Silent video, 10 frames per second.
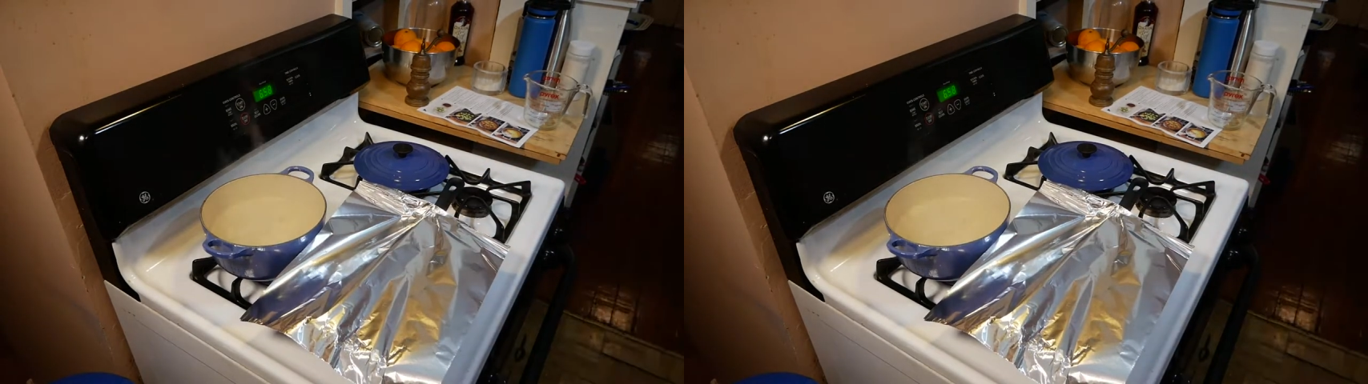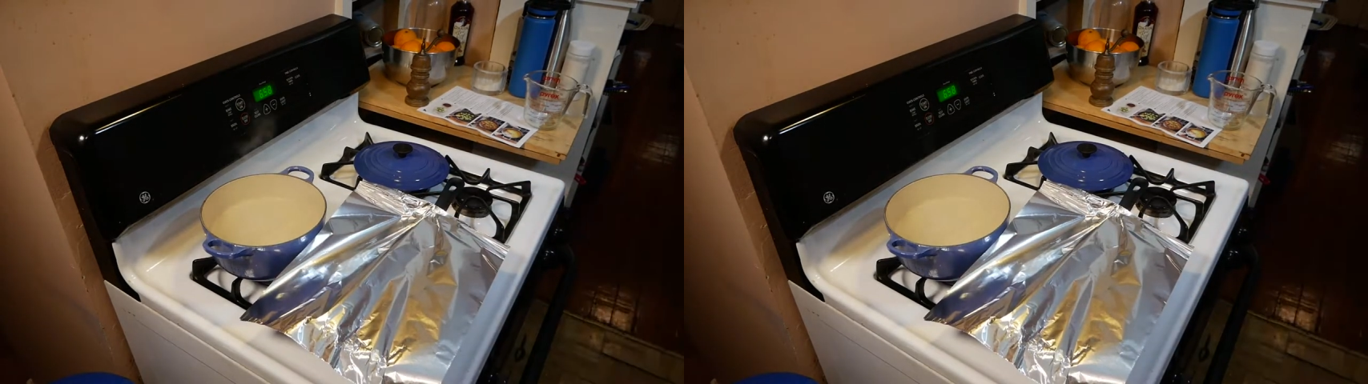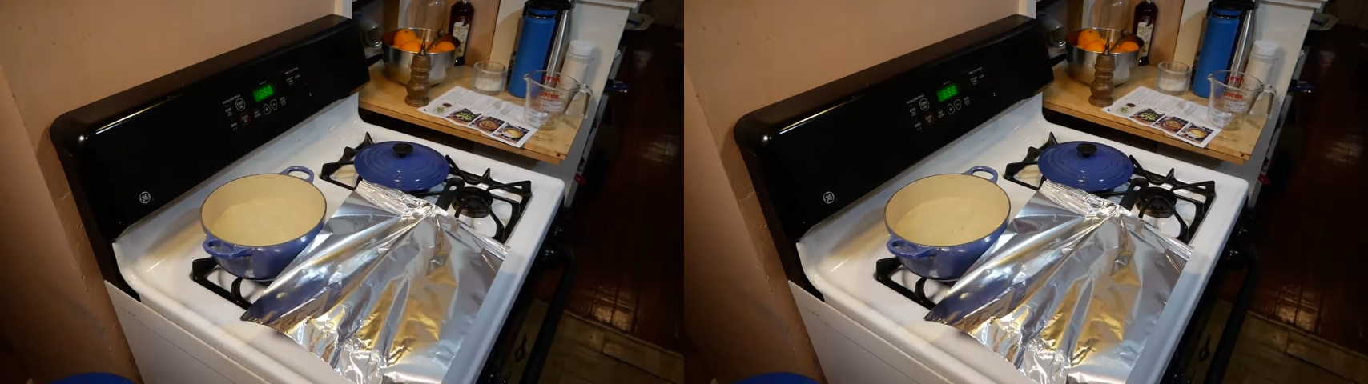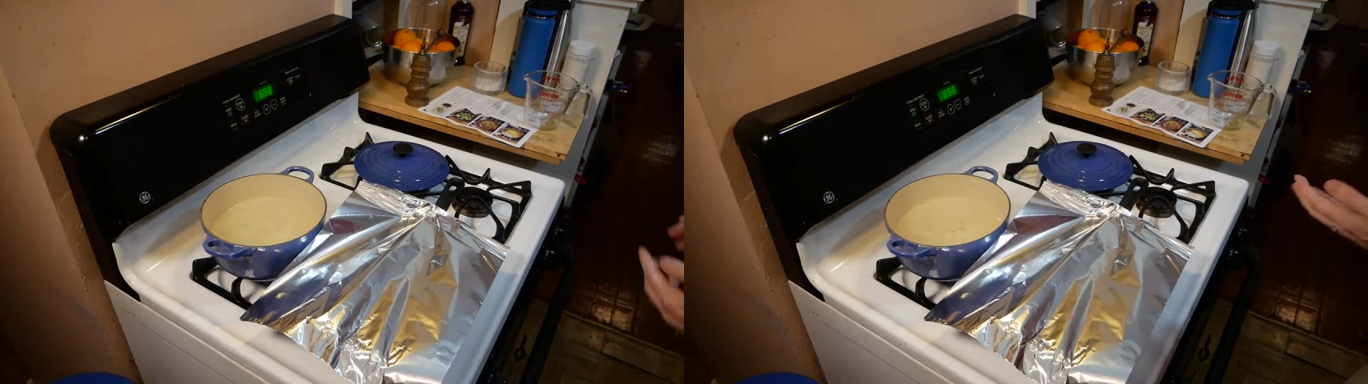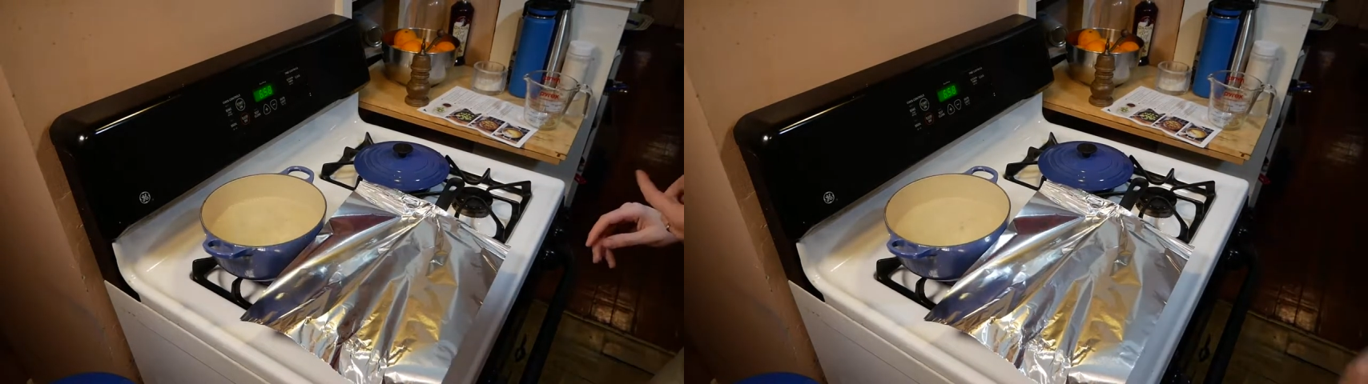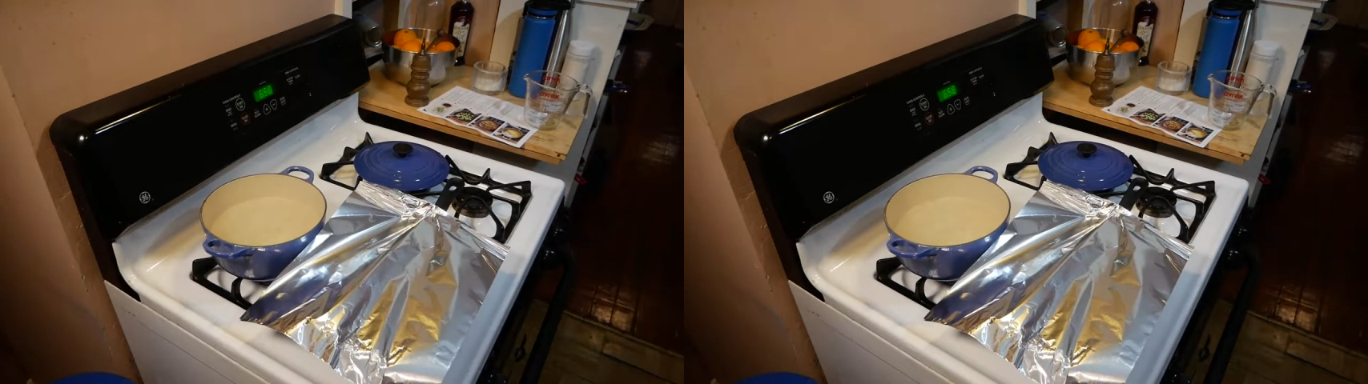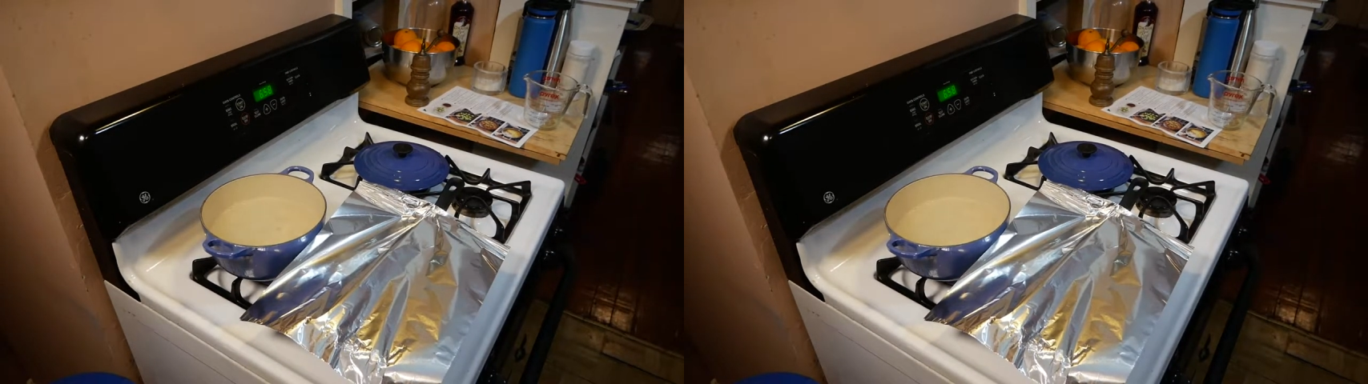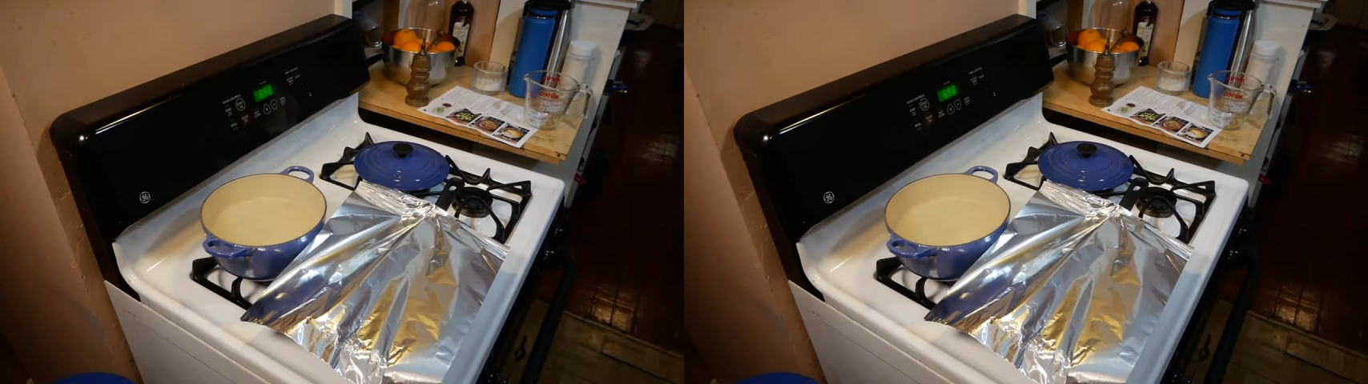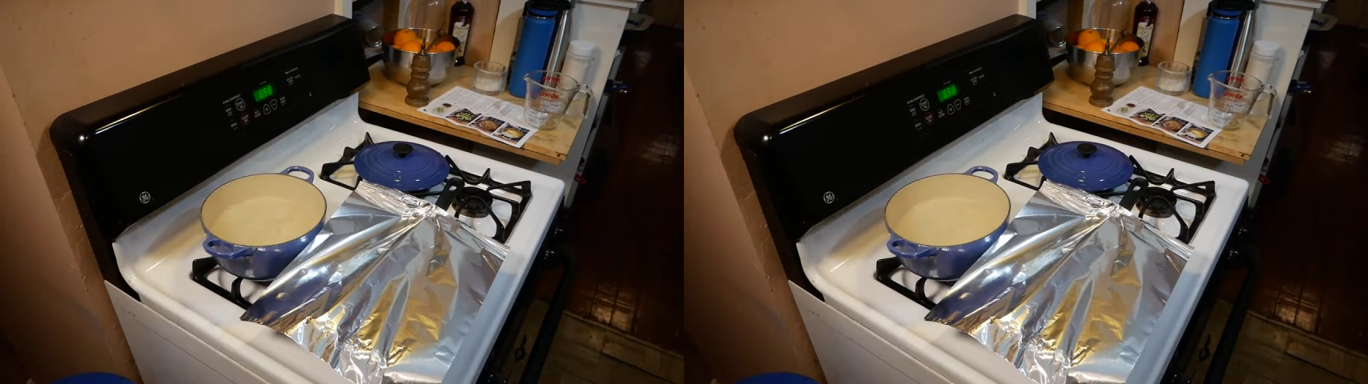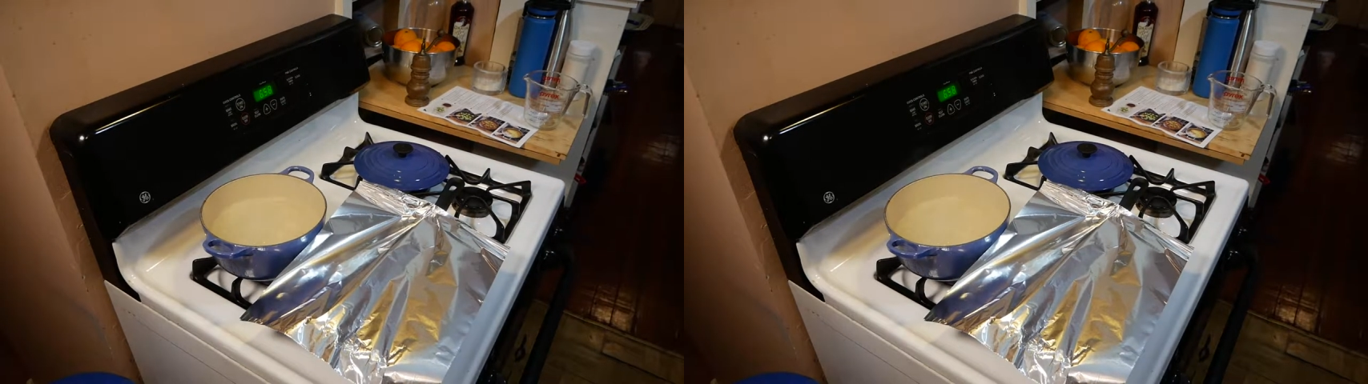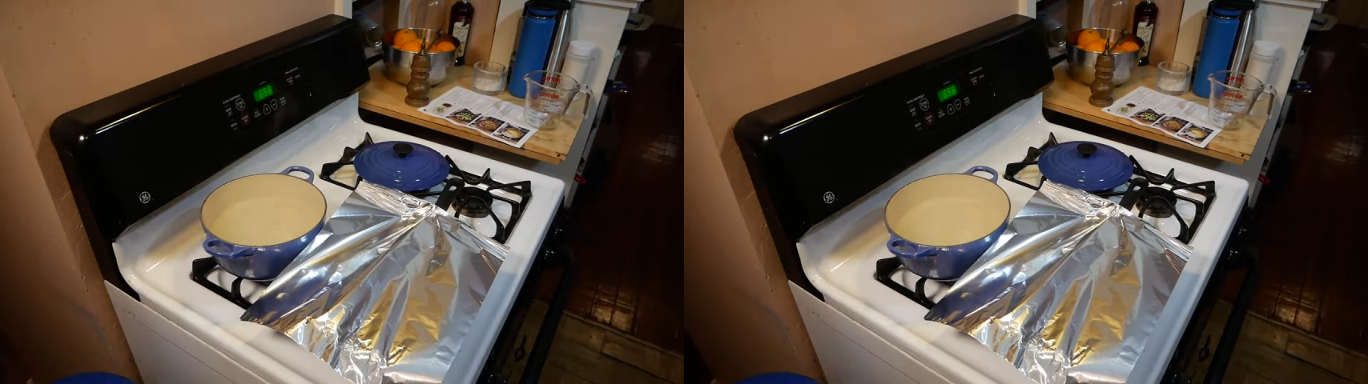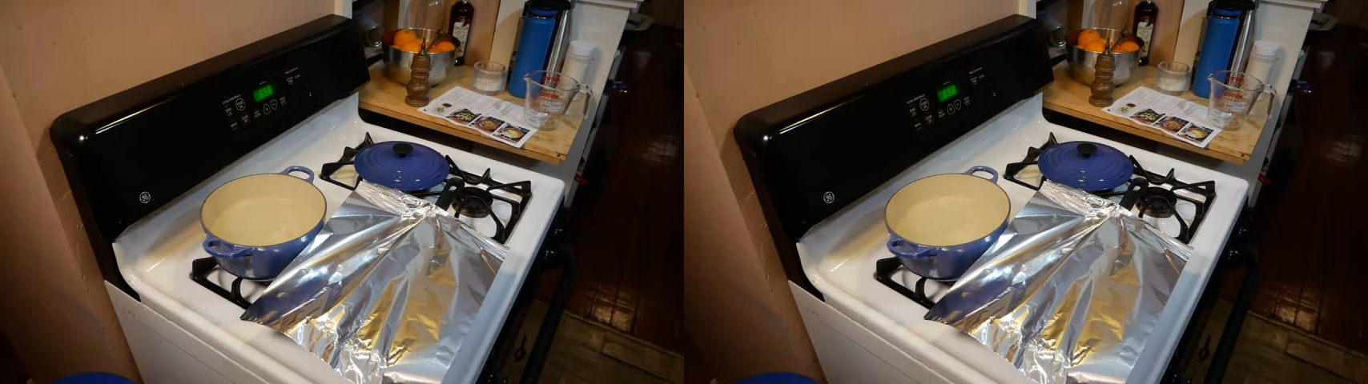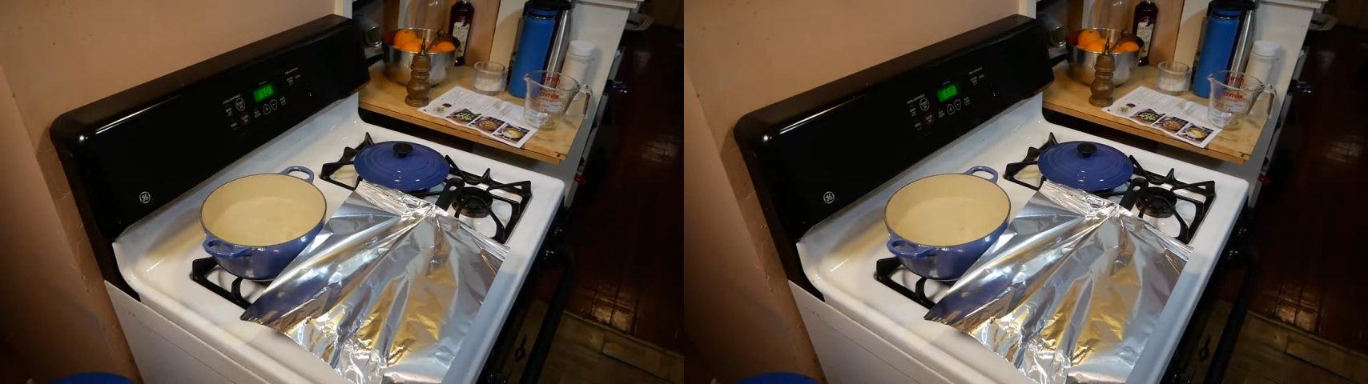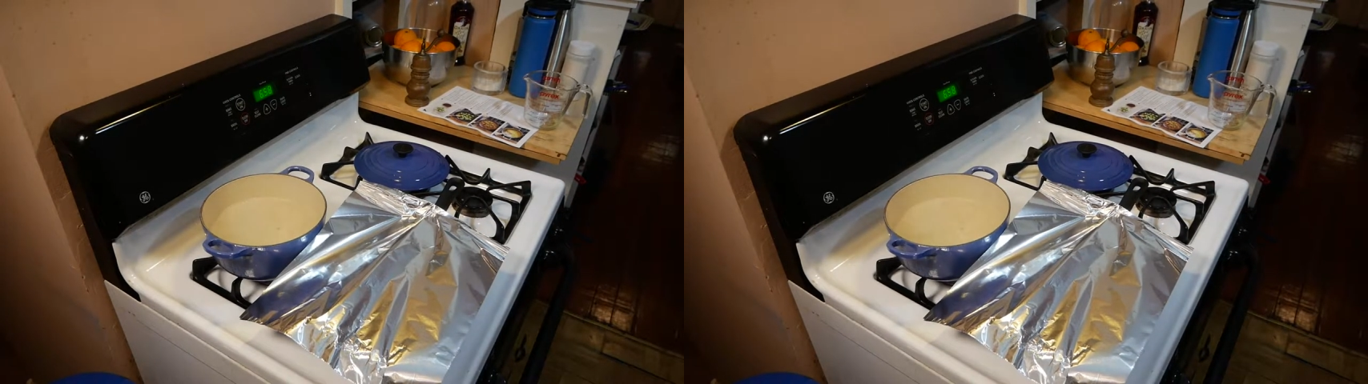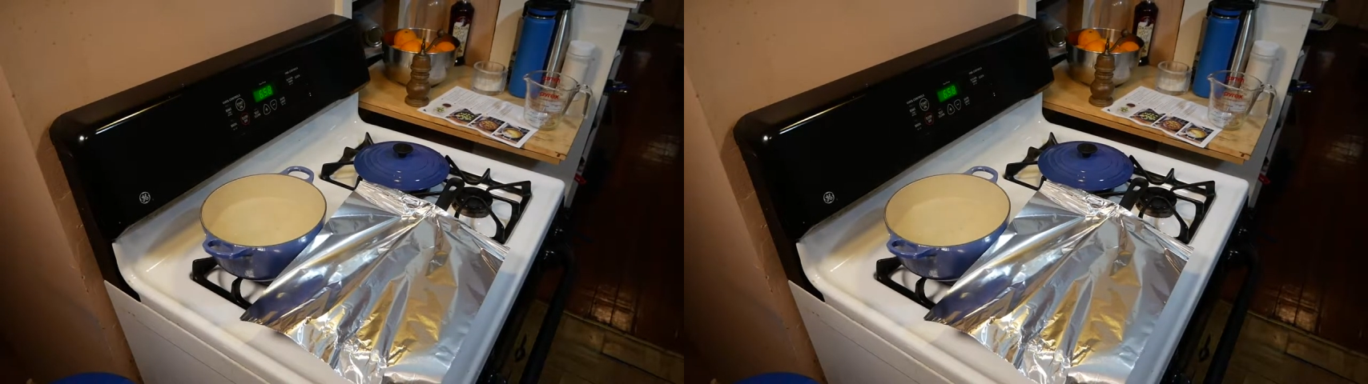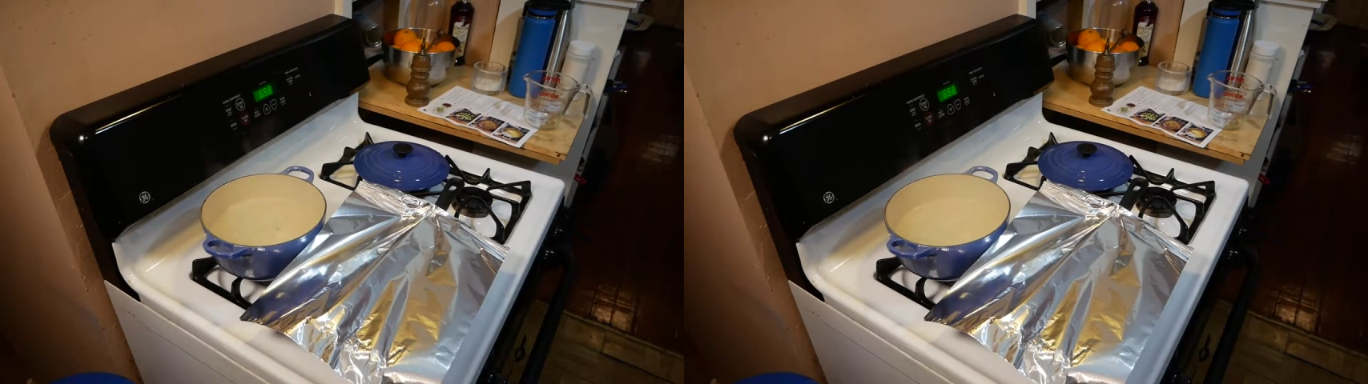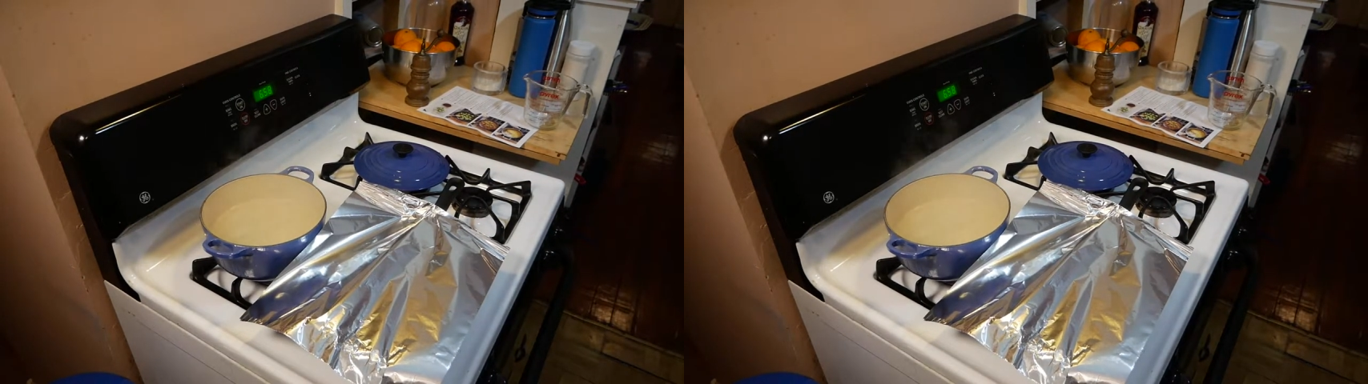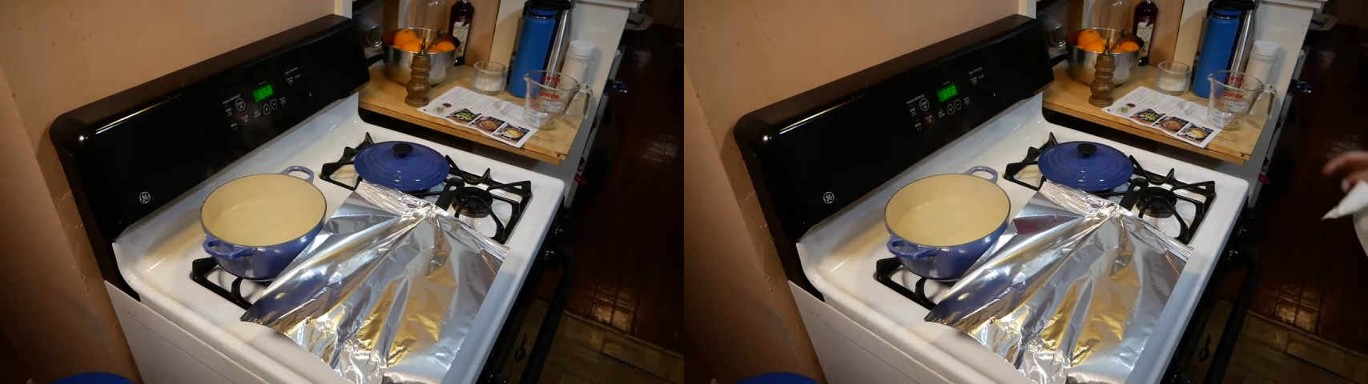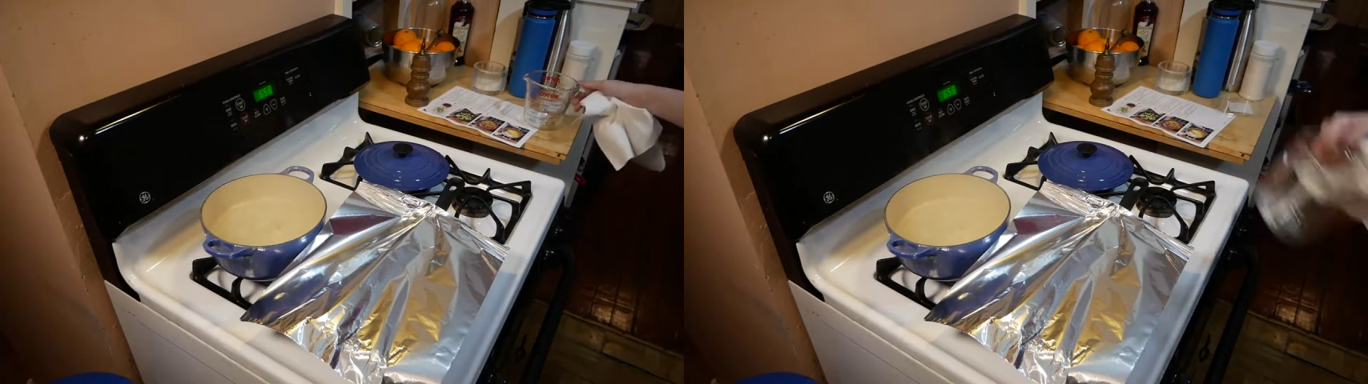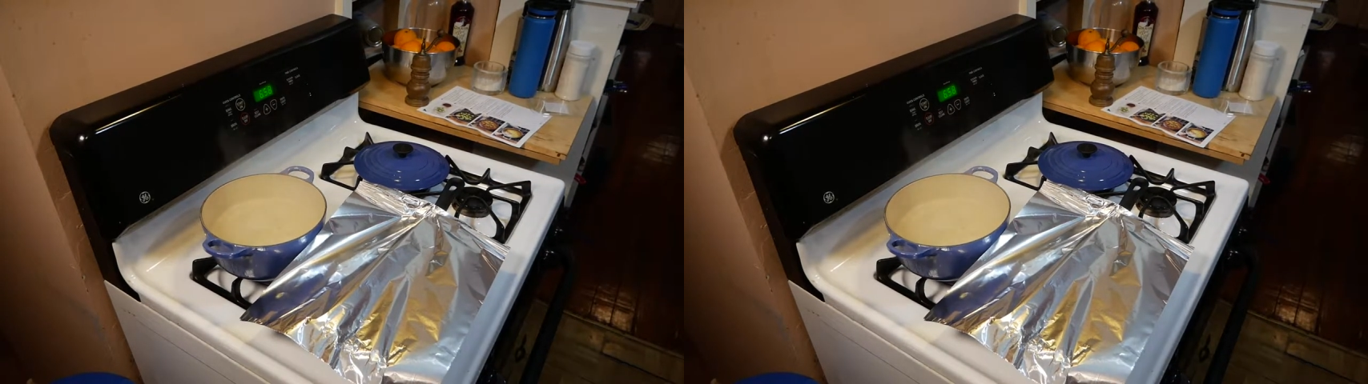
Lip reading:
(no speaker visible)